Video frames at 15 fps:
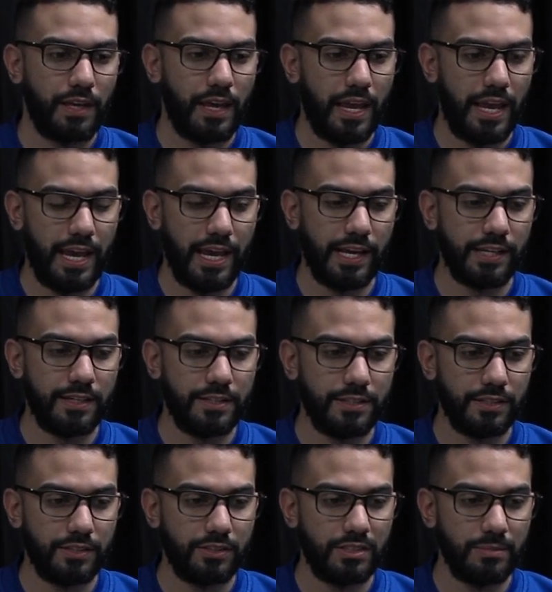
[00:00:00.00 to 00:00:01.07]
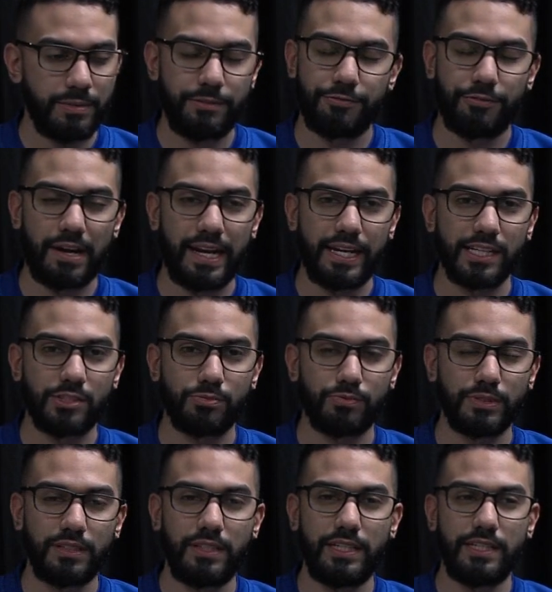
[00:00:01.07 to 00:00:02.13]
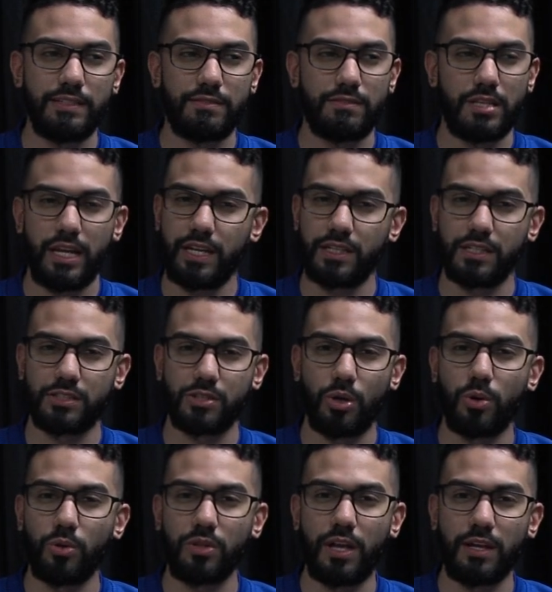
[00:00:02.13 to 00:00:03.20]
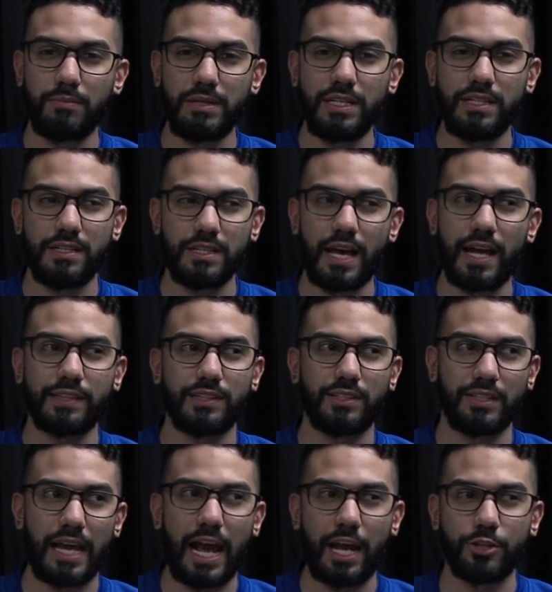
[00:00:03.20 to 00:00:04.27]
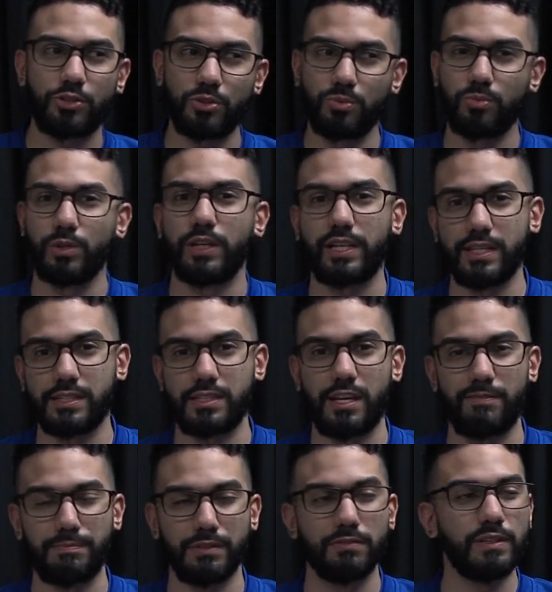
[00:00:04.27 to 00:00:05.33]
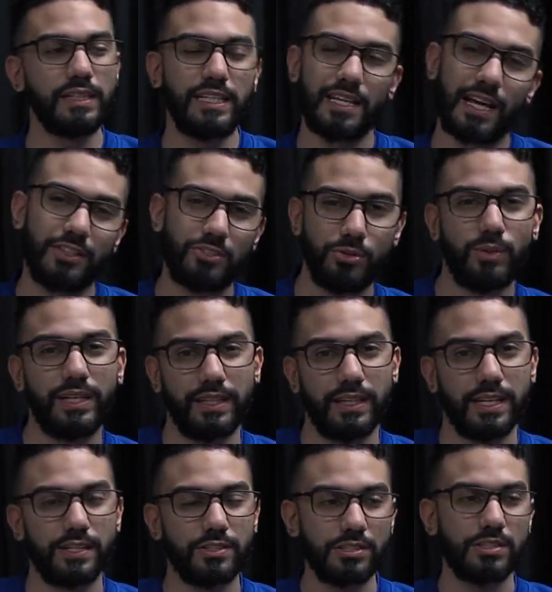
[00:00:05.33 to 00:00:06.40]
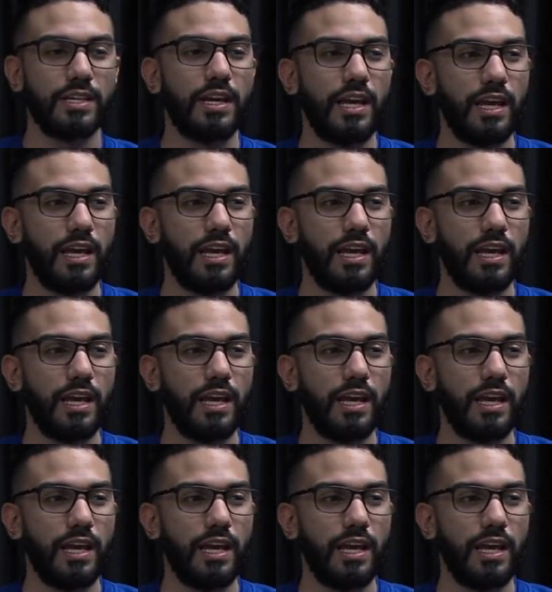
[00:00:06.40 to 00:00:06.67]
And to be frank, it's really taken a toll on me, not the actual work itself, but really not doing this.